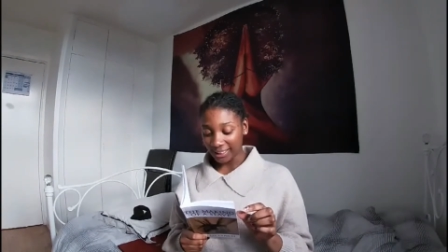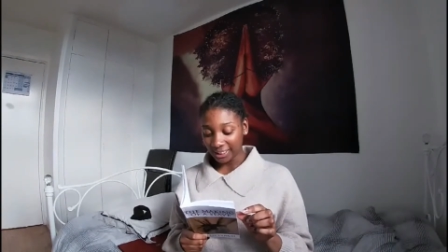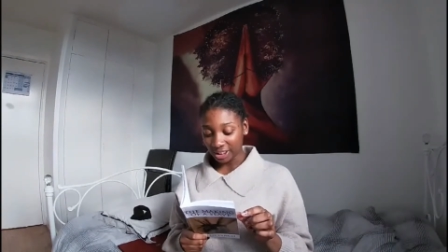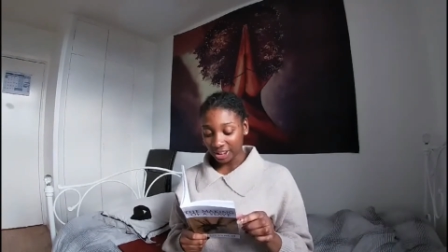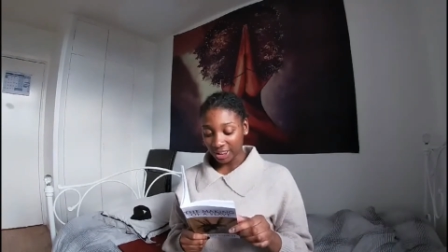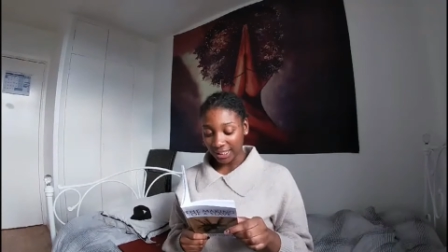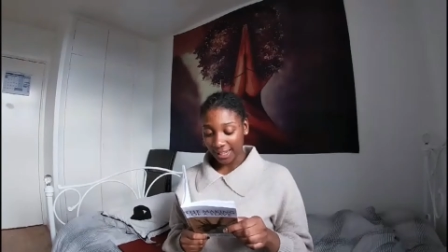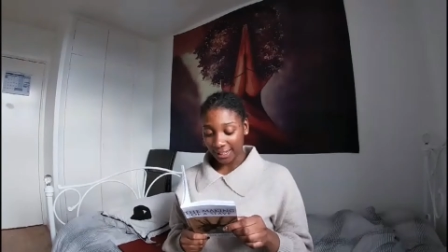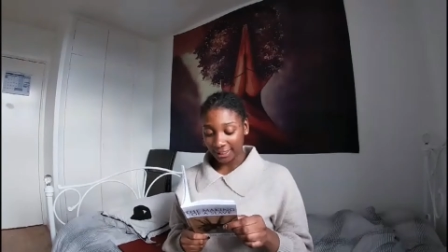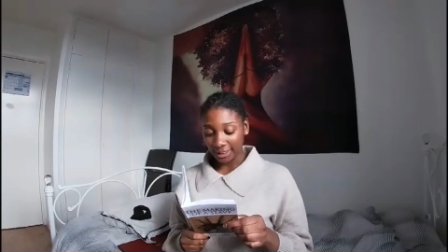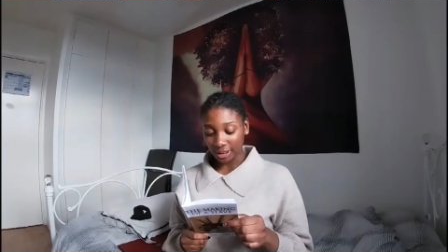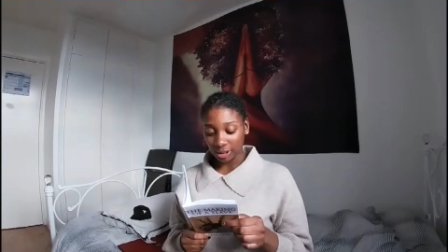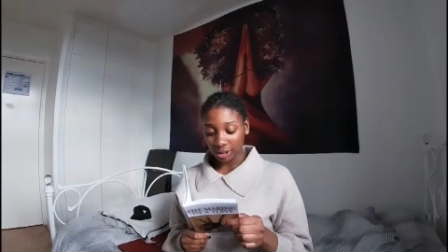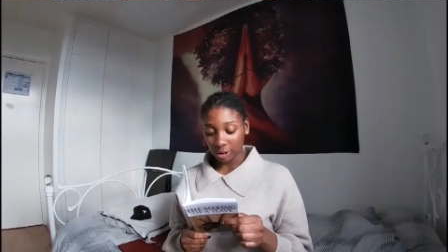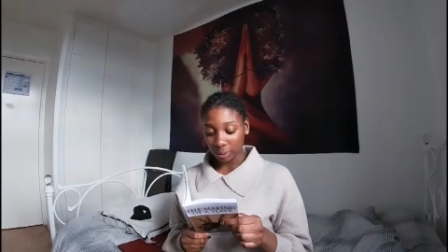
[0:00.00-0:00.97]
each
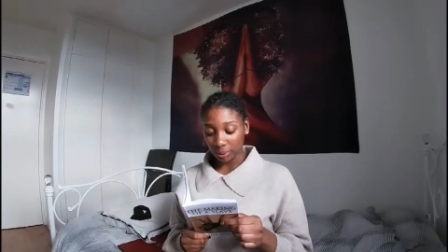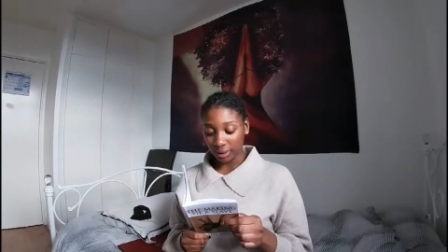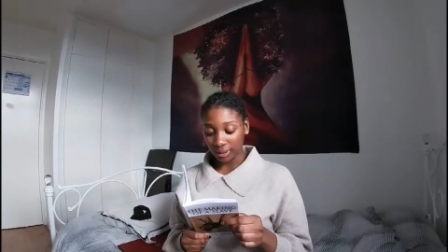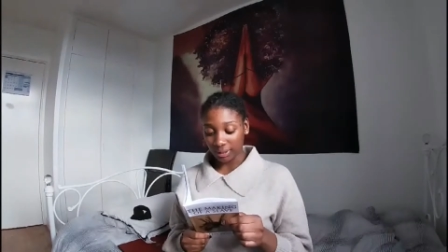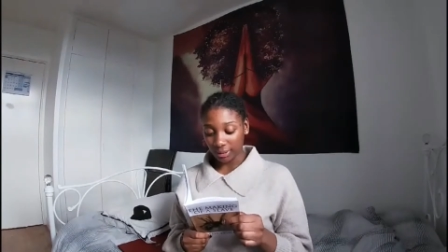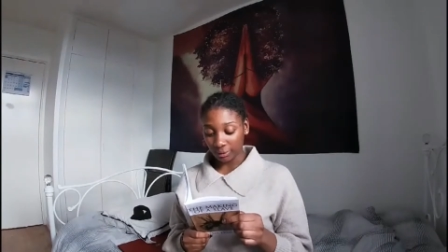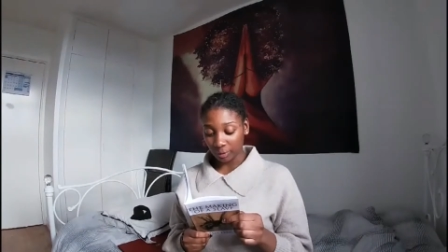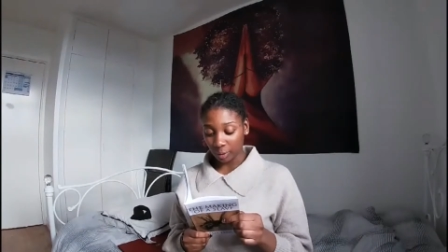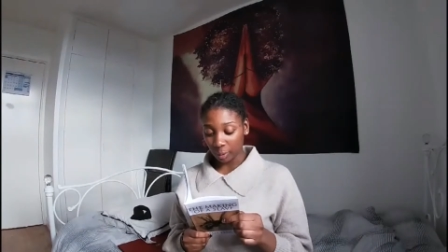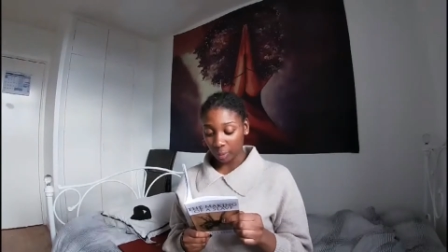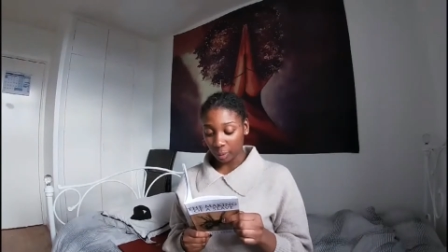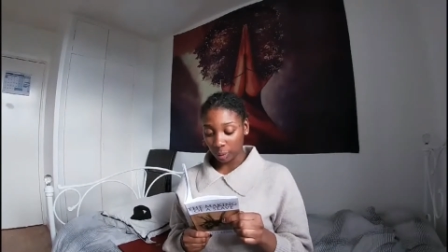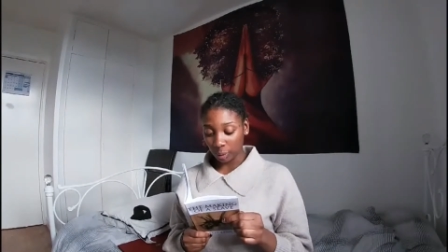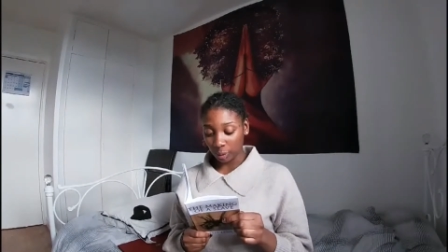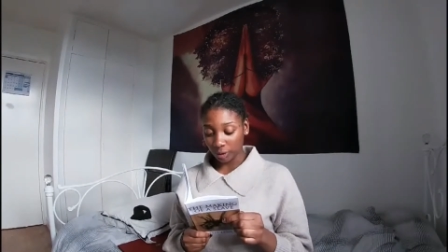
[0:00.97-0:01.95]
leg to a different
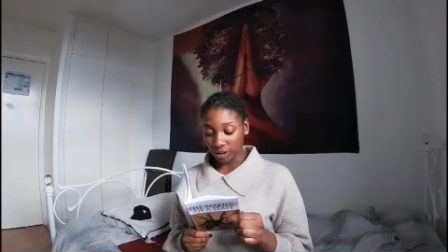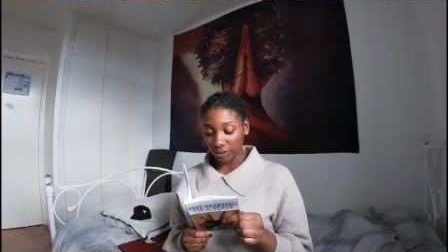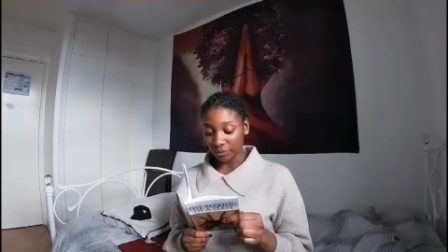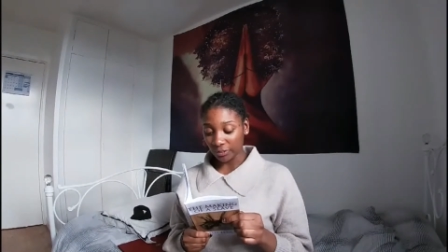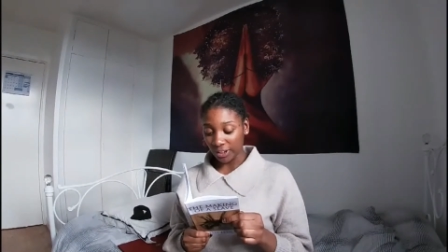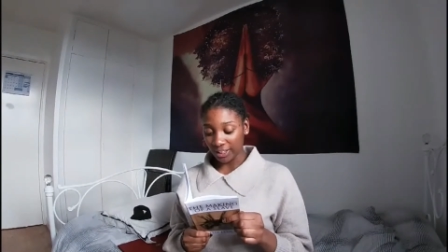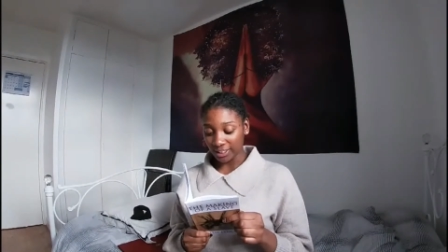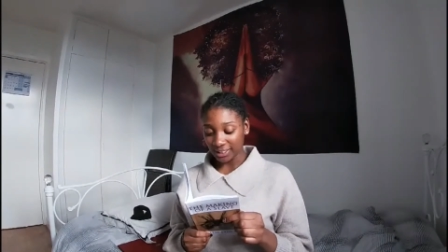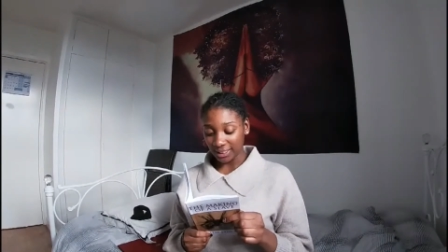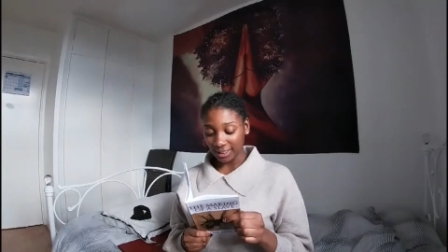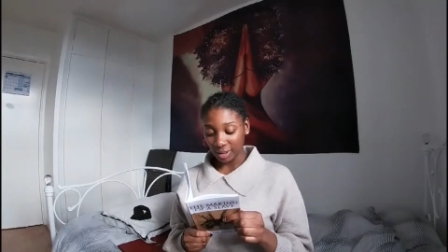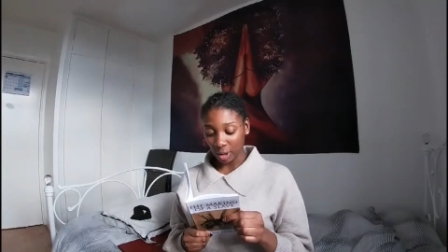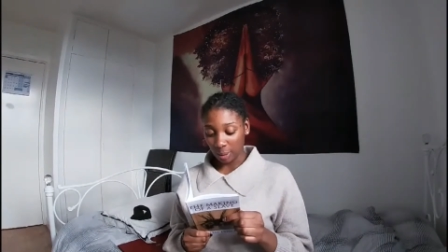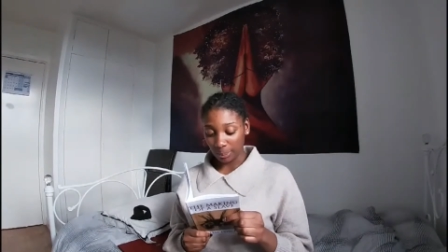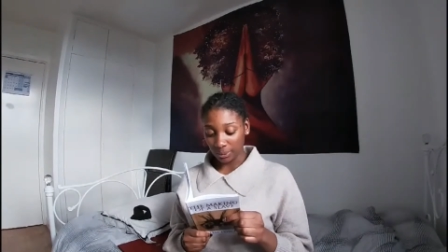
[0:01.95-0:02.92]
horse face
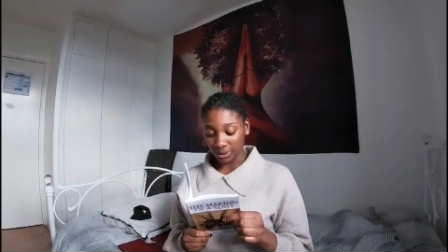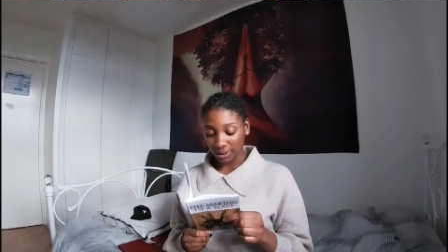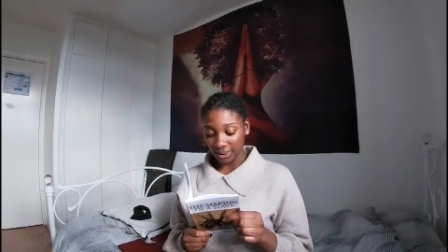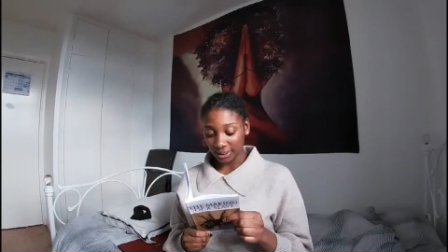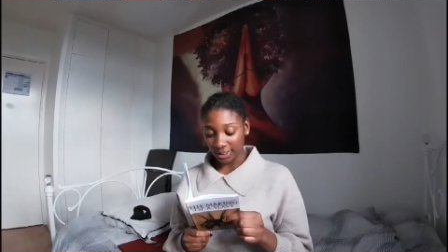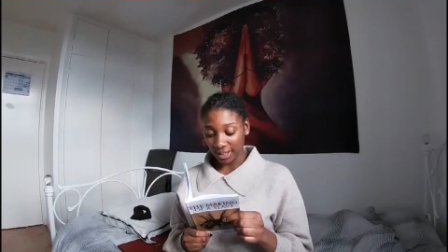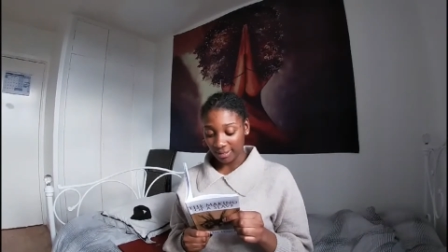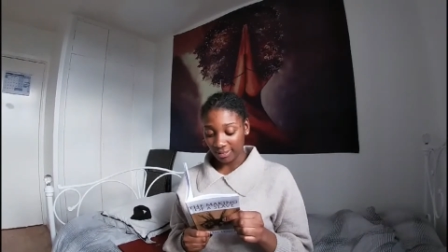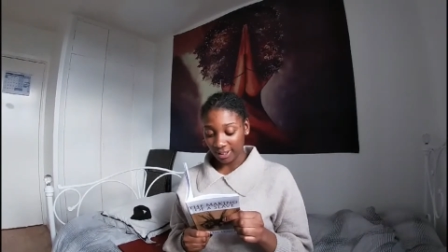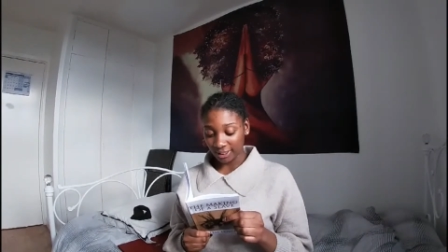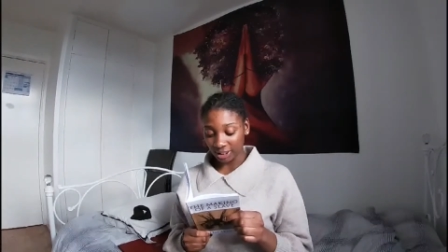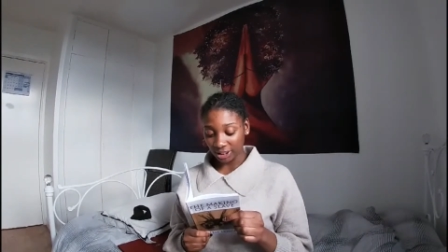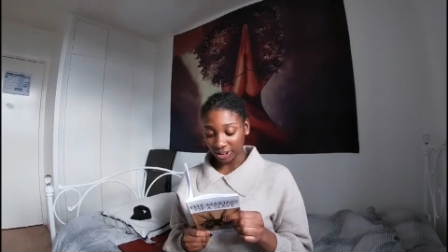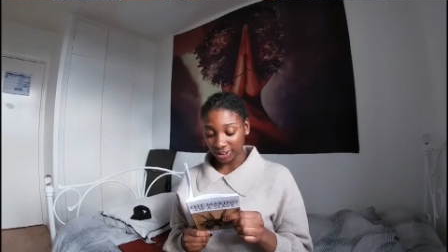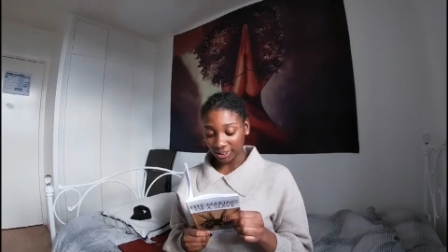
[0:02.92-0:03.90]
in opposite
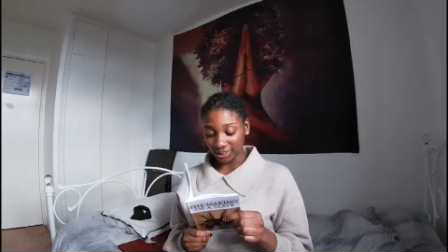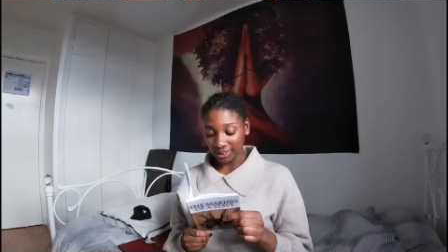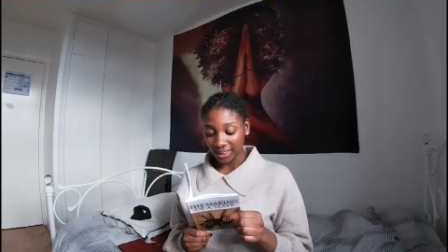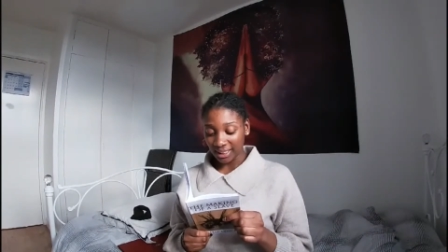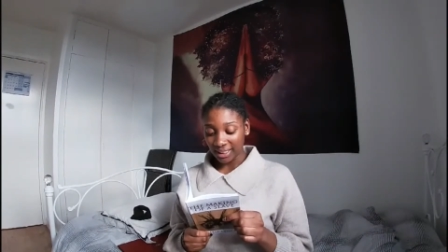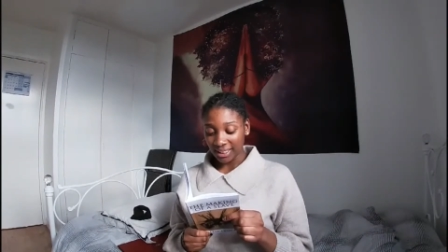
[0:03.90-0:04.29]
directions,